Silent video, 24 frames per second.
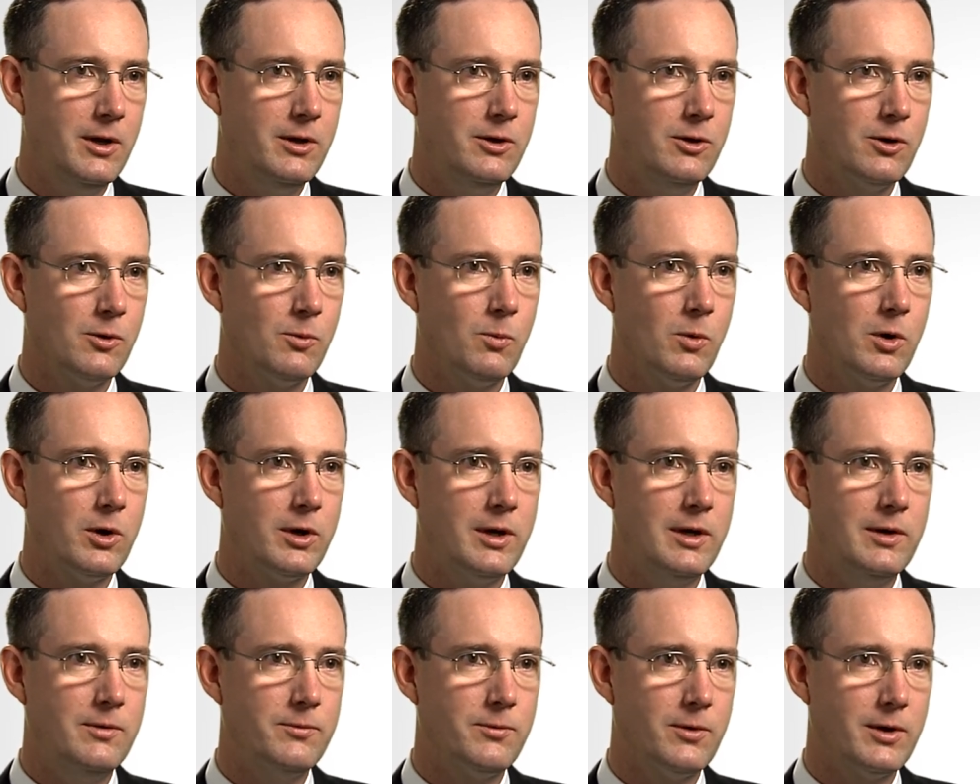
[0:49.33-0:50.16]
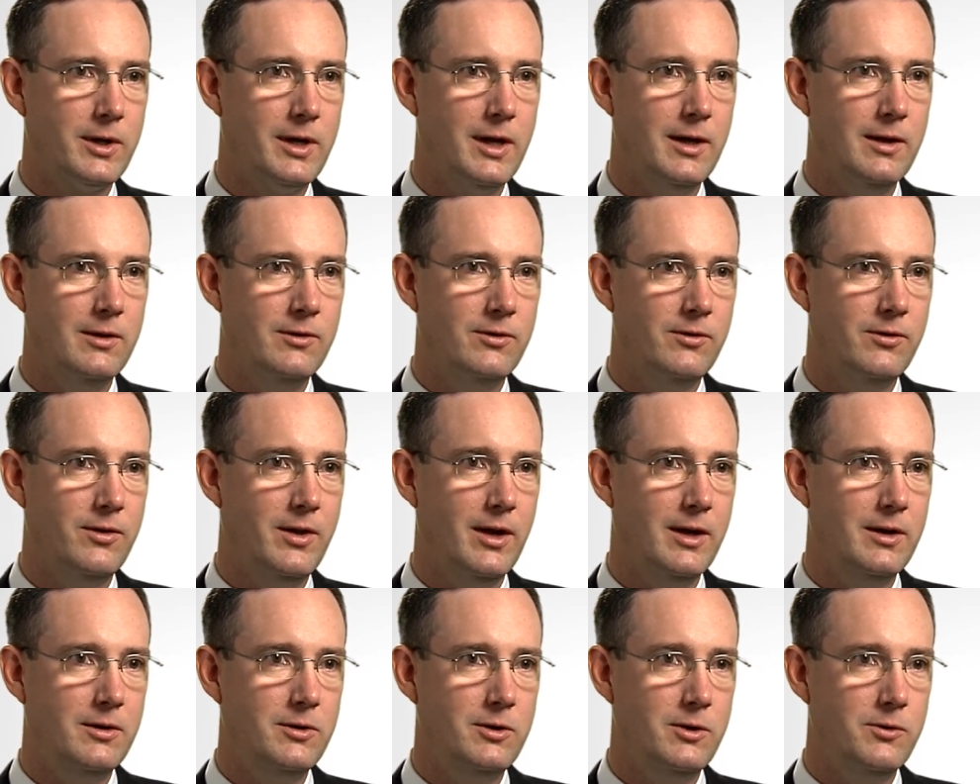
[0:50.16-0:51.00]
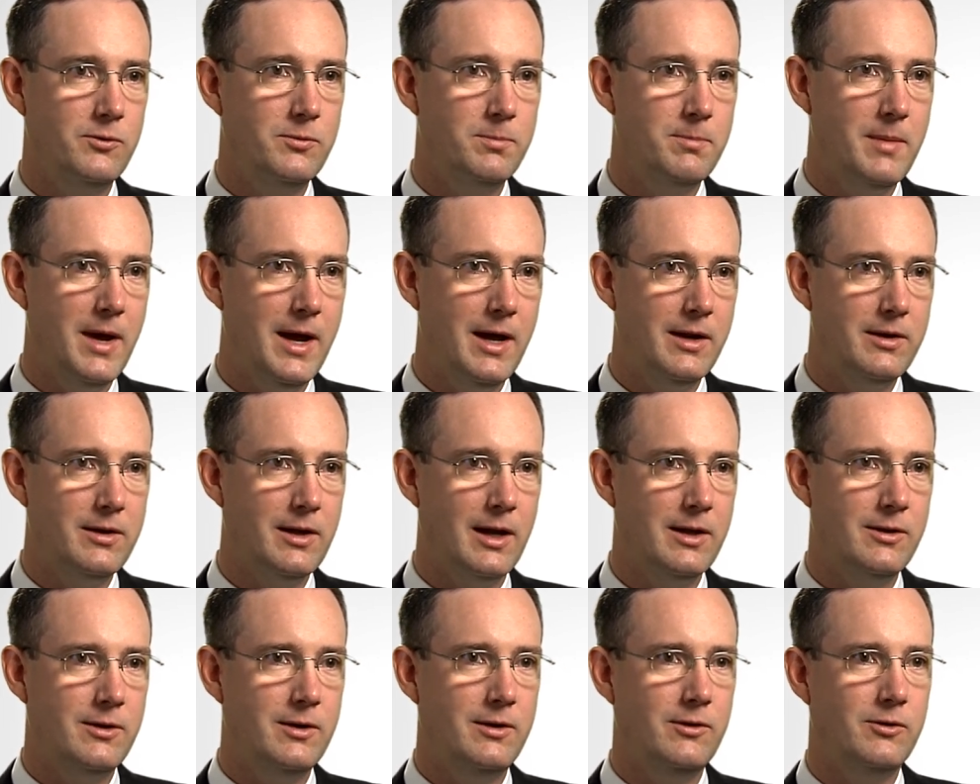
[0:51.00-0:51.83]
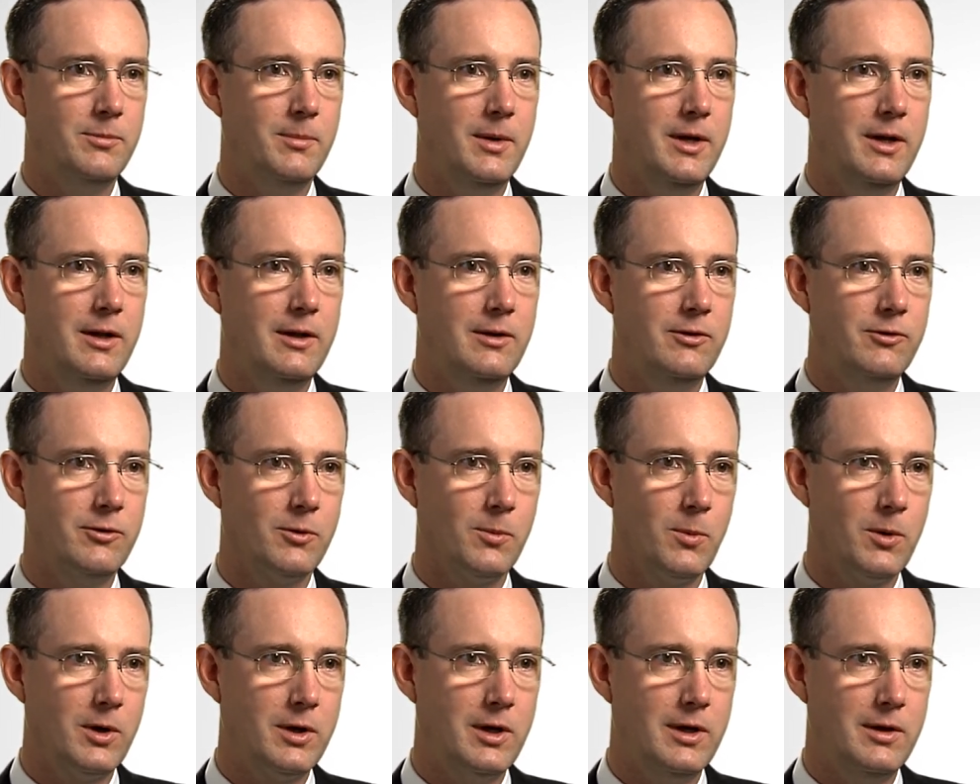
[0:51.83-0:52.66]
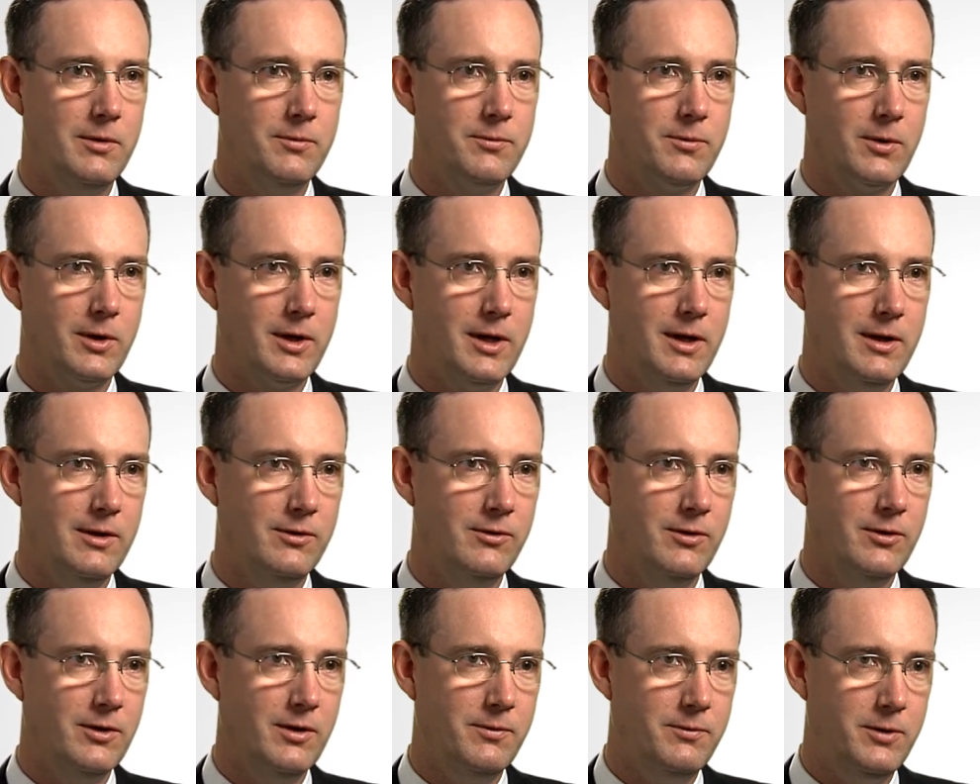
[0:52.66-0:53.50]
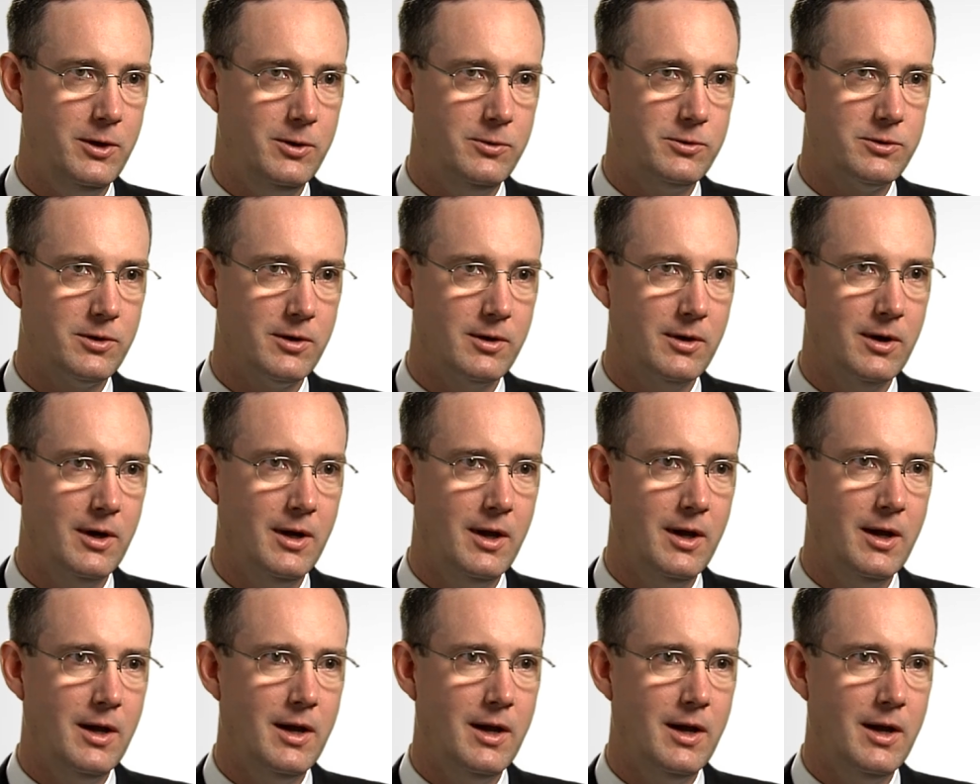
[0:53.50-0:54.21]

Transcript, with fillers: You're working for kids that you've met at these meetings. You're working for kids in the future.